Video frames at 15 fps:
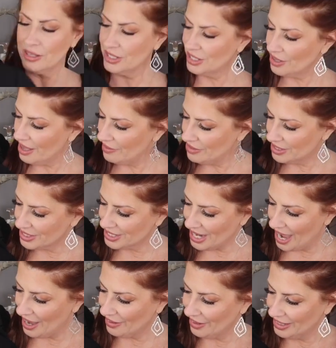still have this
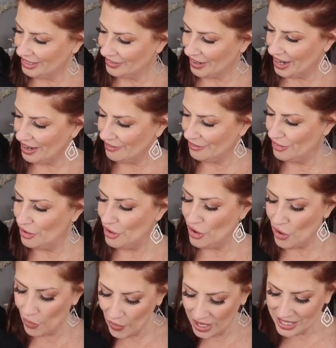tag on here. I have
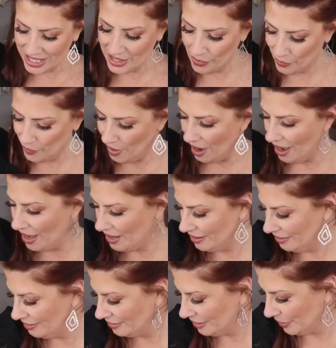no idea why.
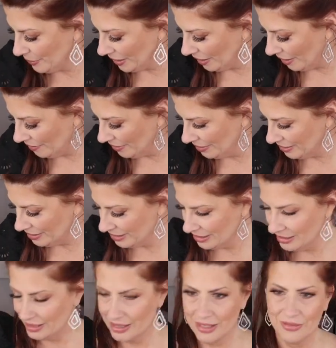There we go.
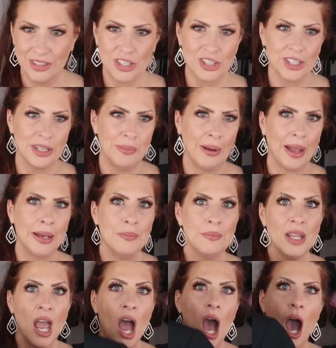Officially mine.
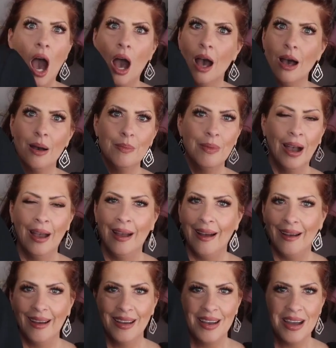
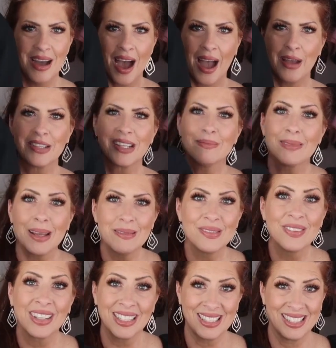I sometimes
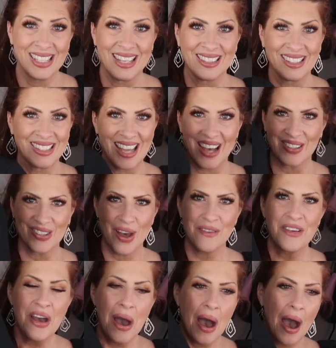forget to take the tags
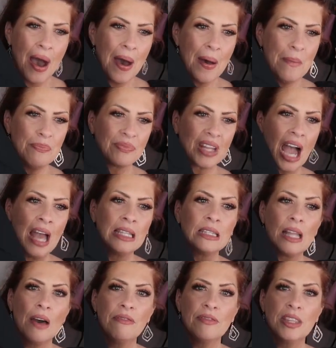off. I
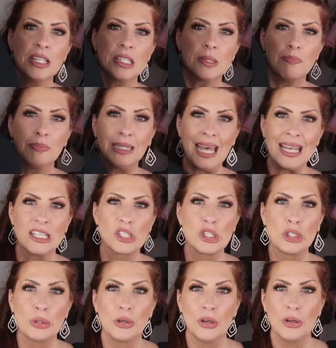love this
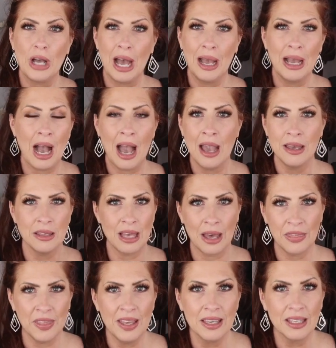blazer. I
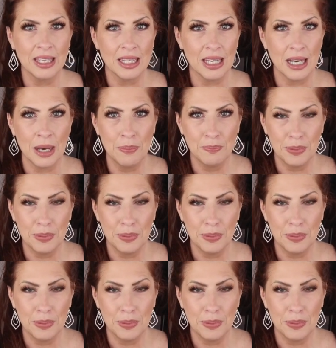think a